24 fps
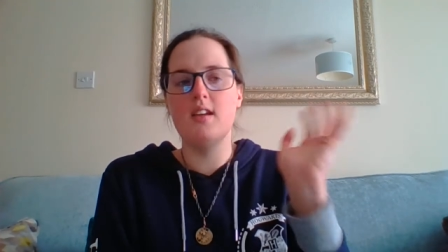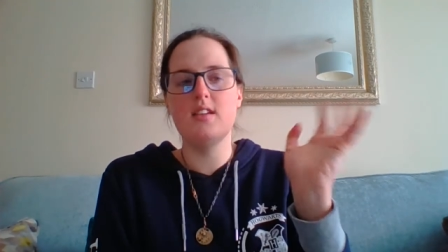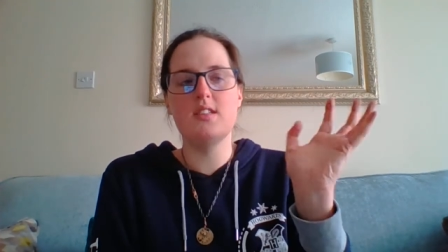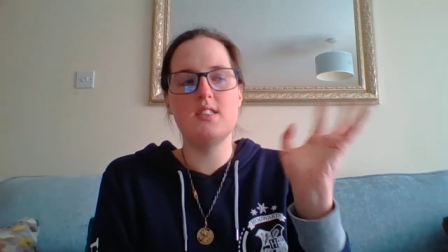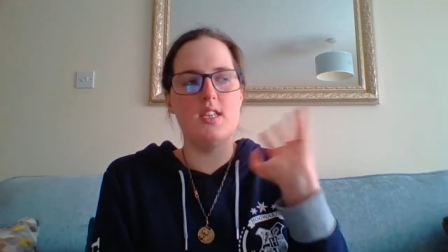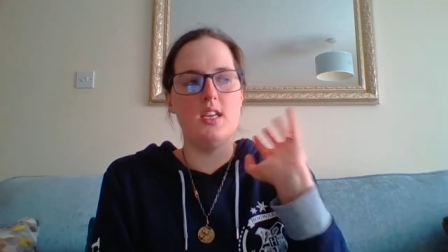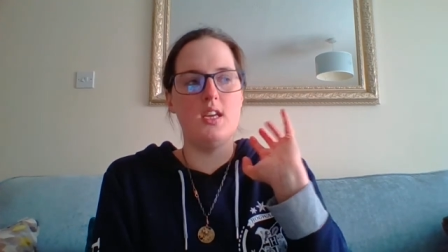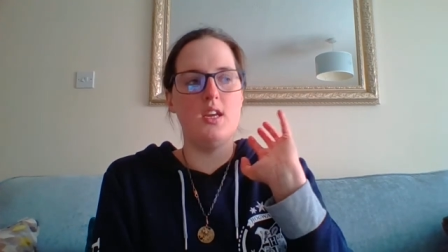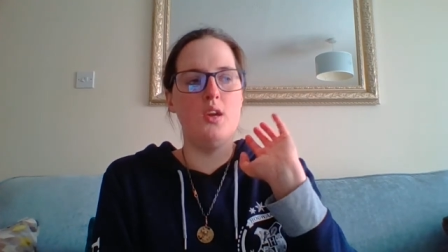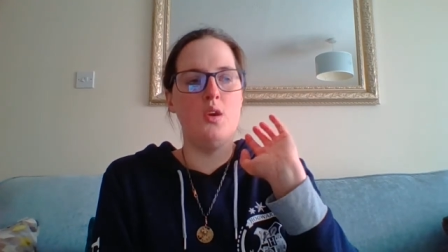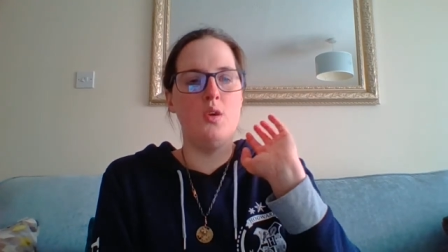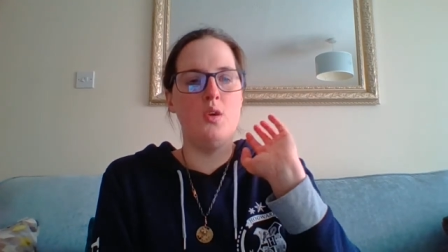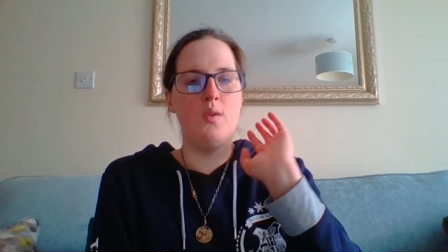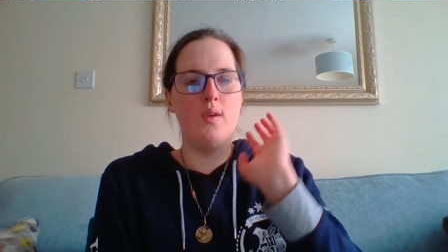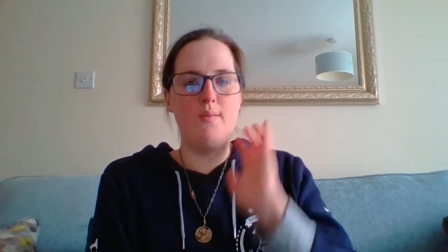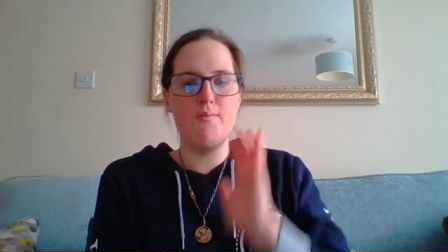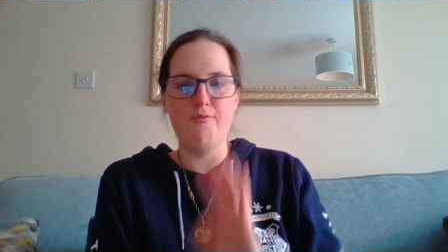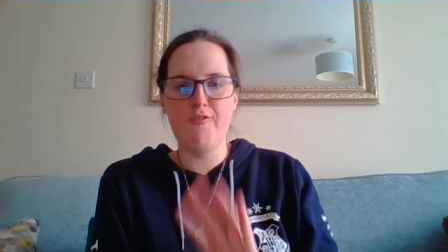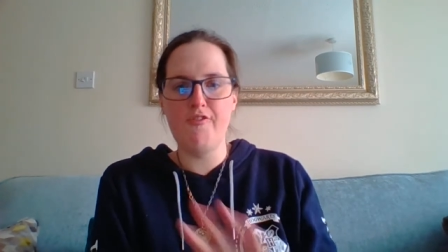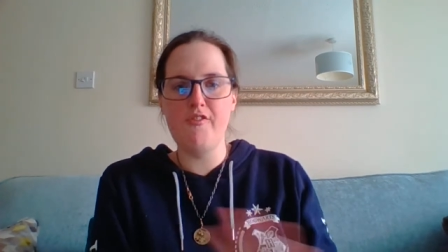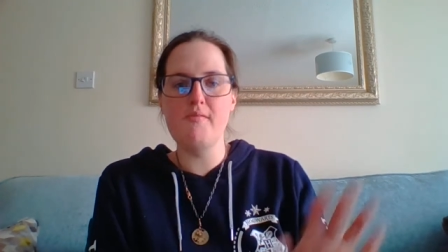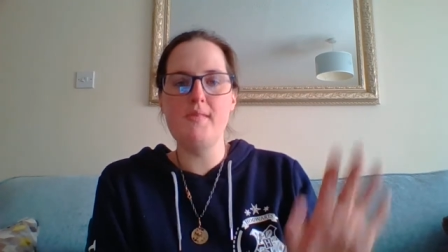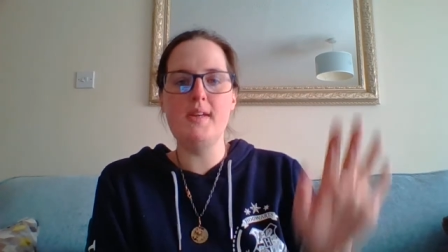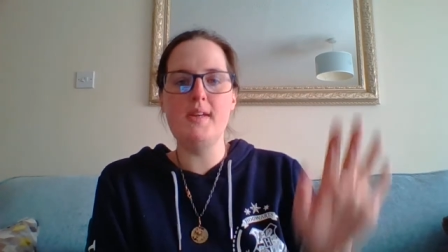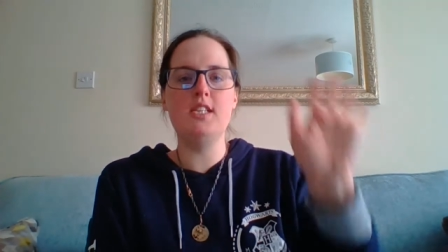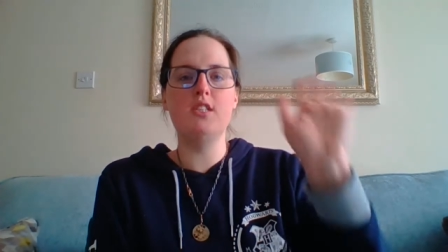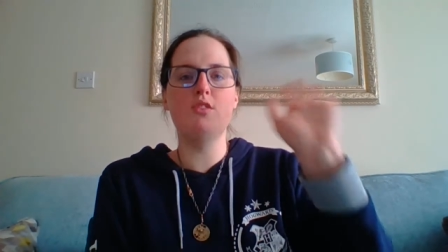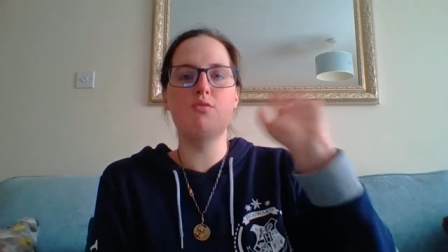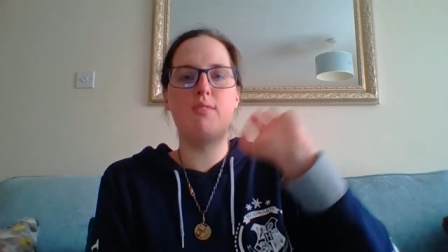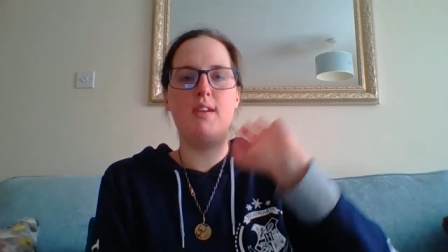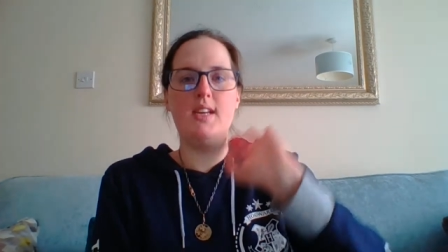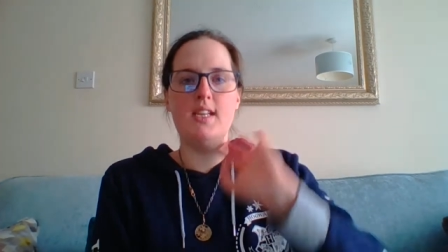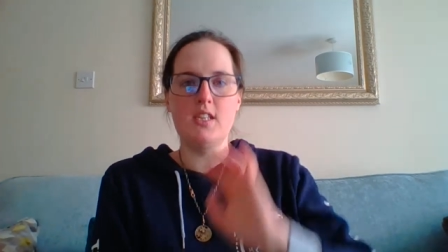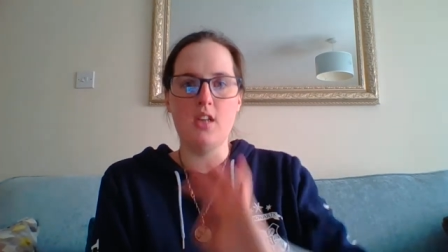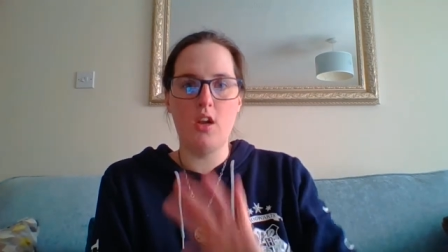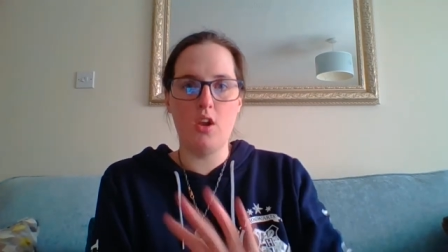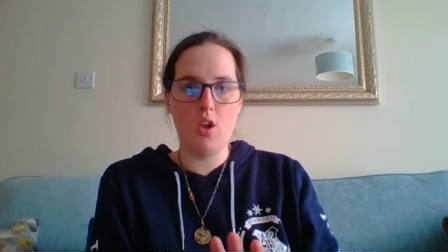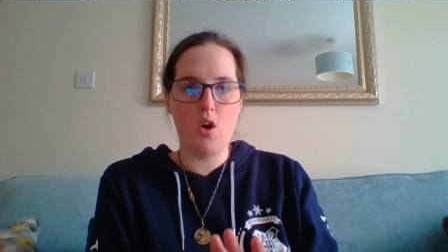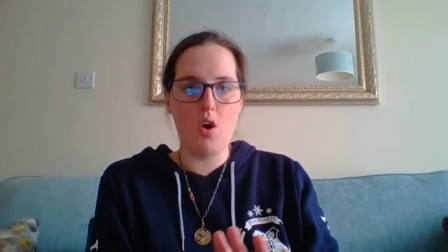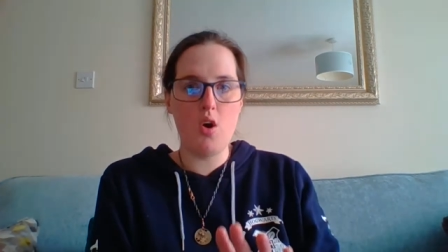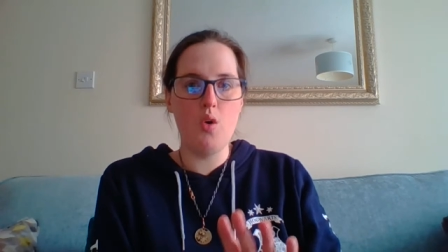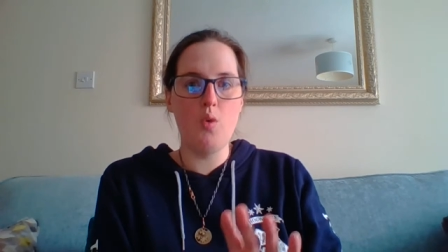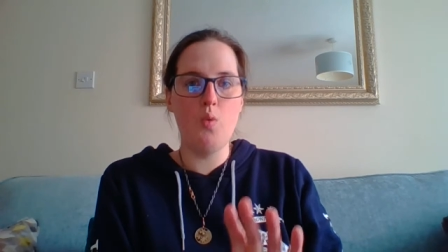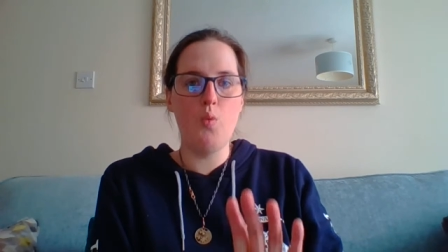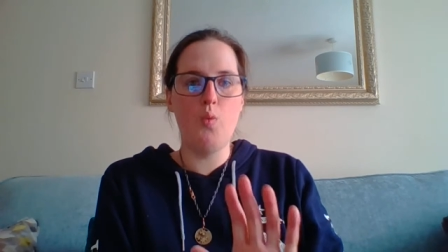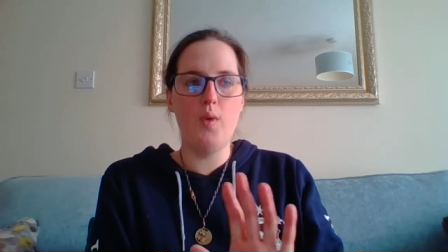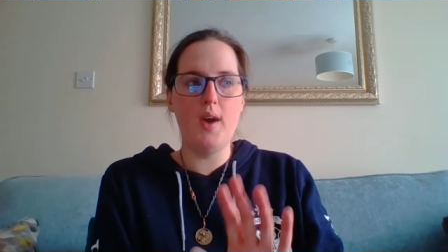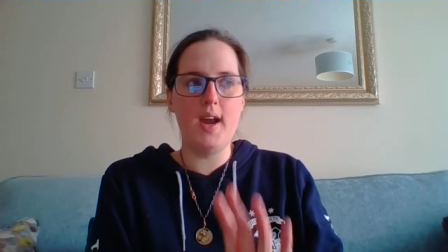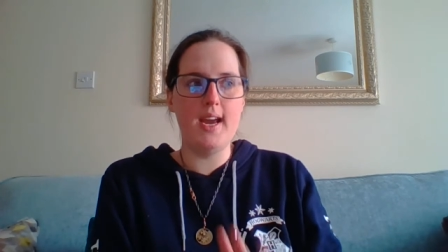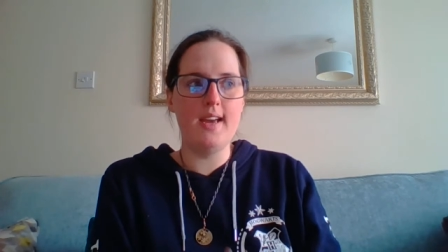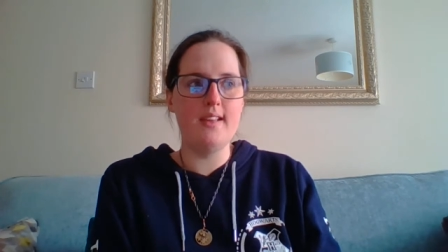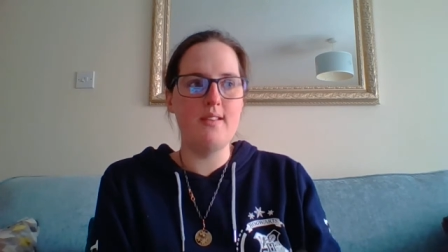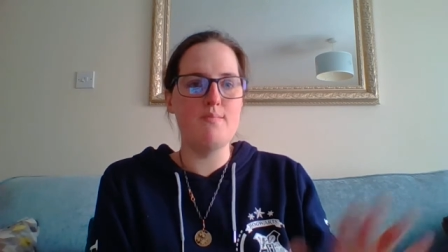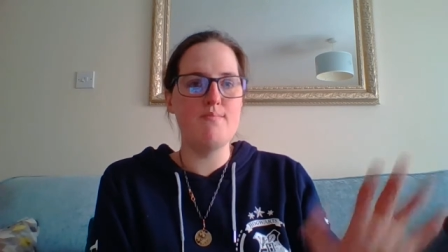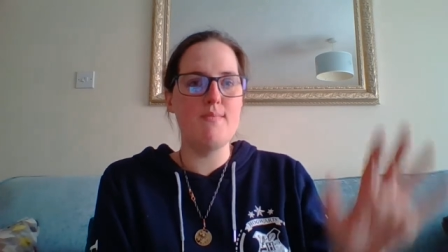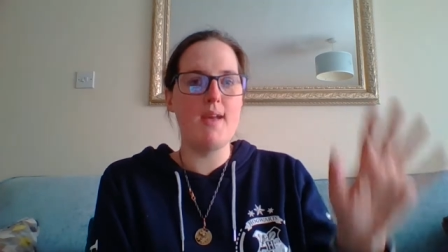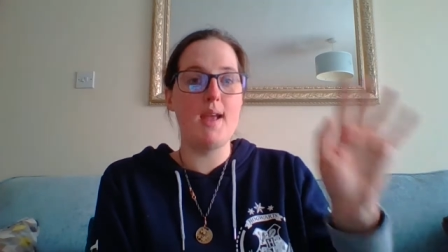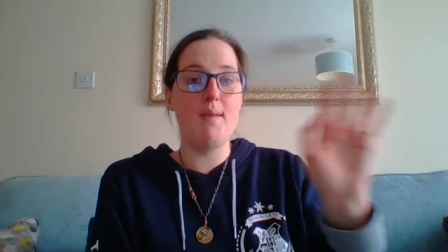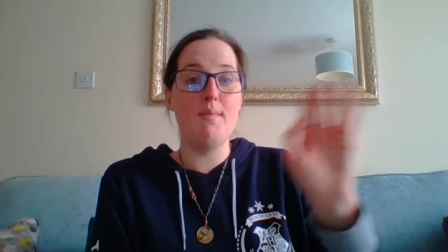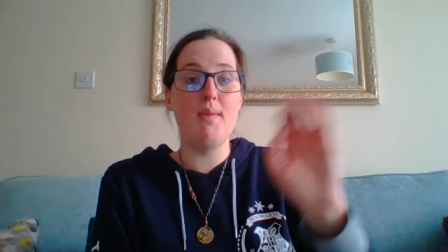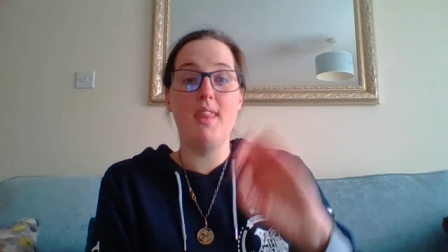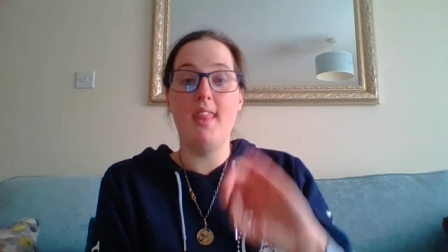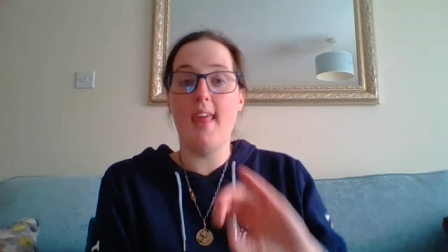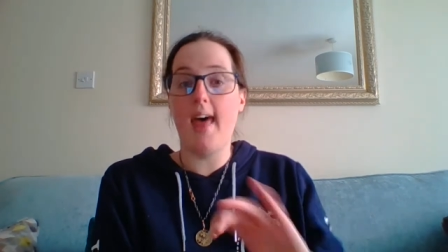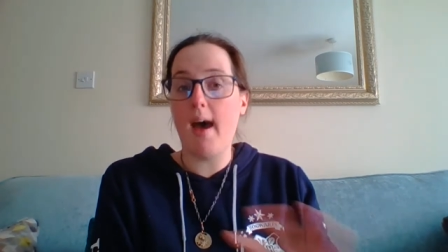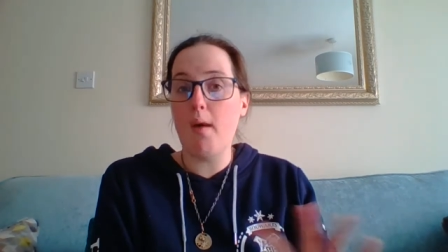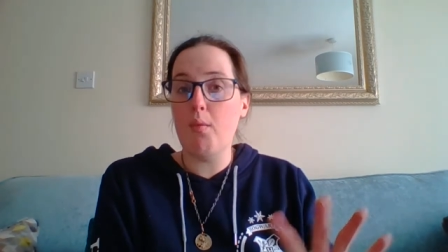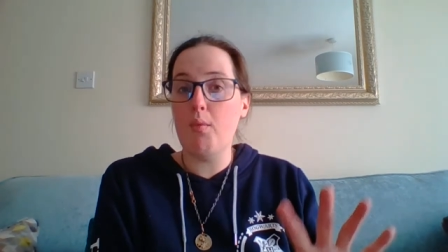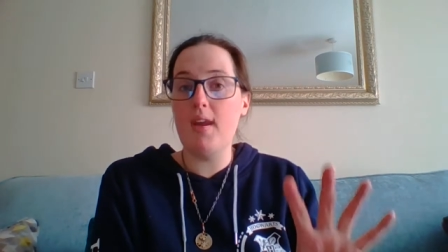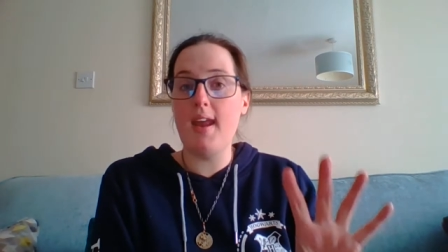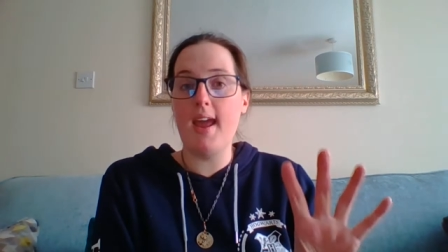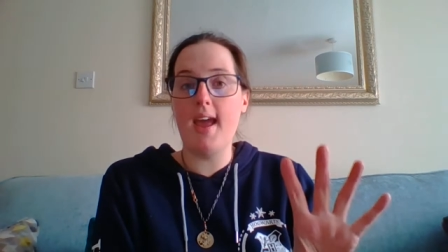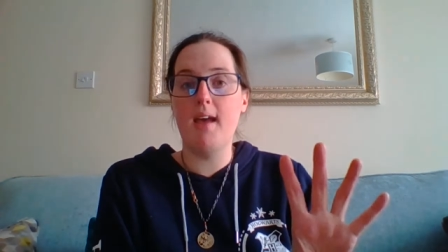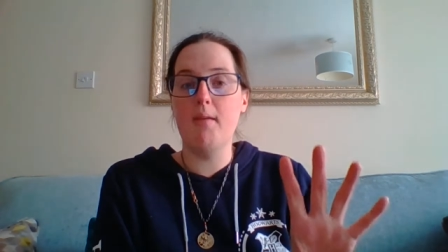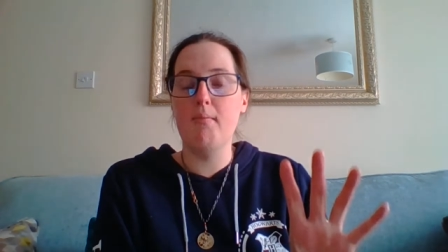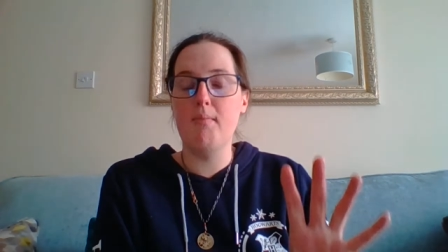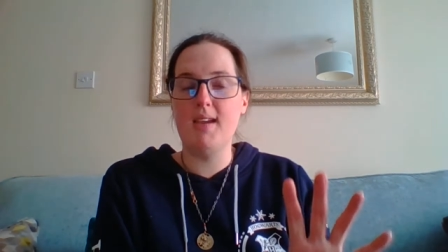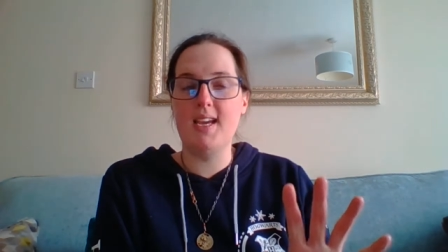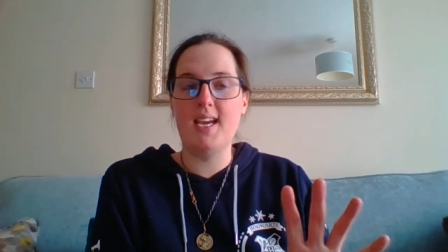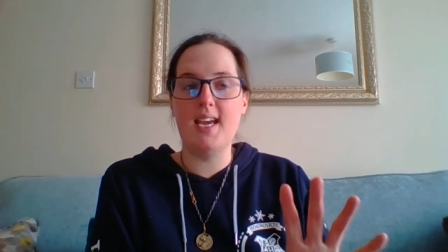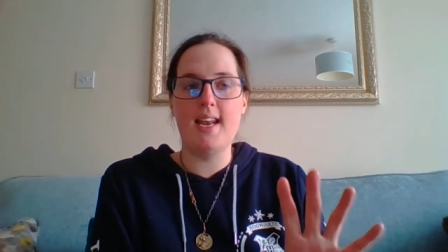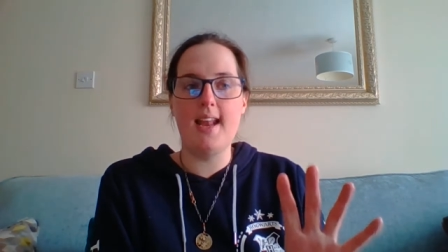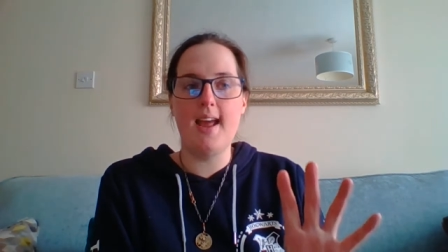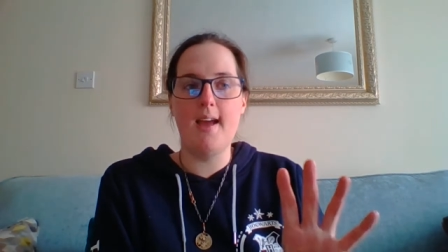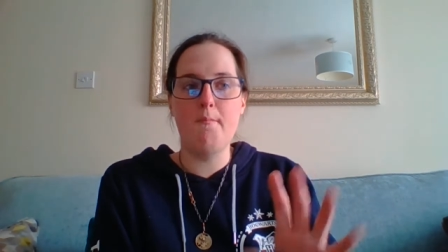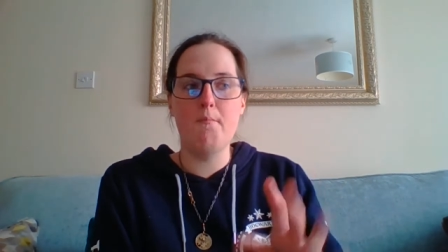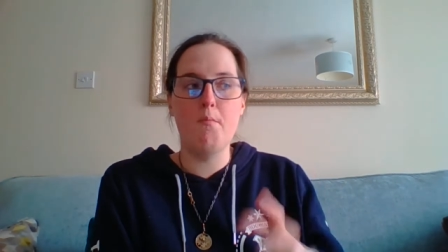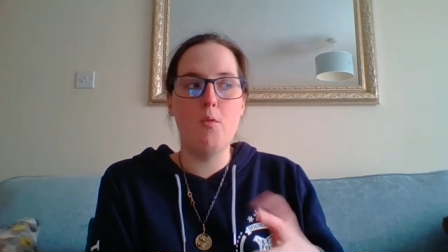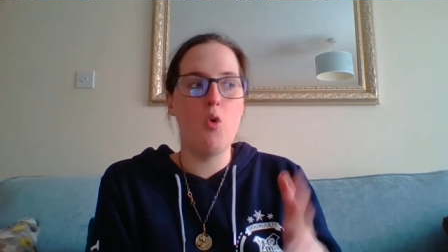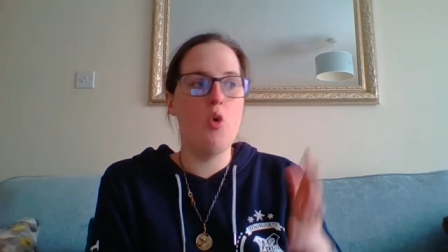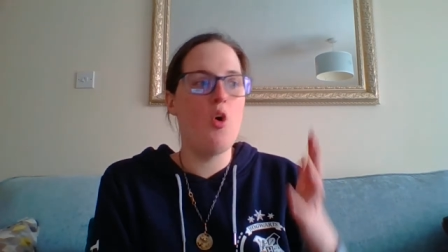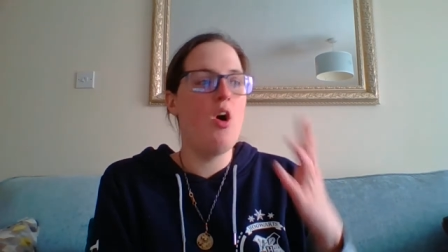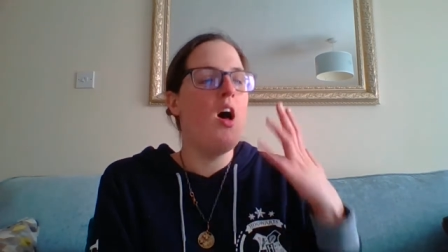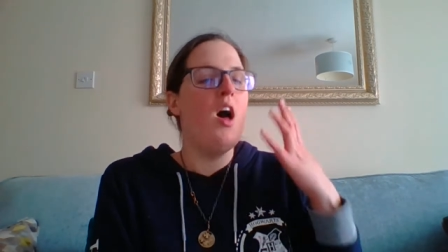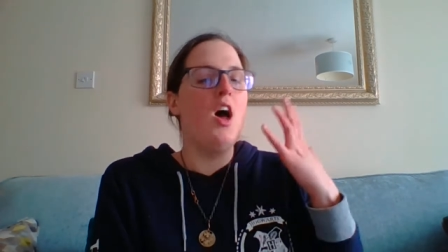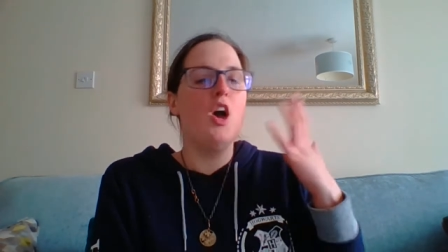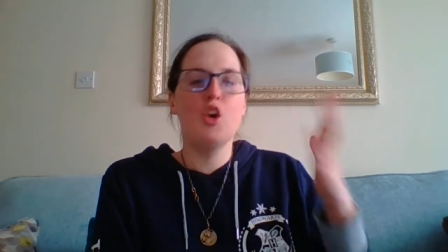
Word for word: to for me to read along with. Maybe that would help me connect more.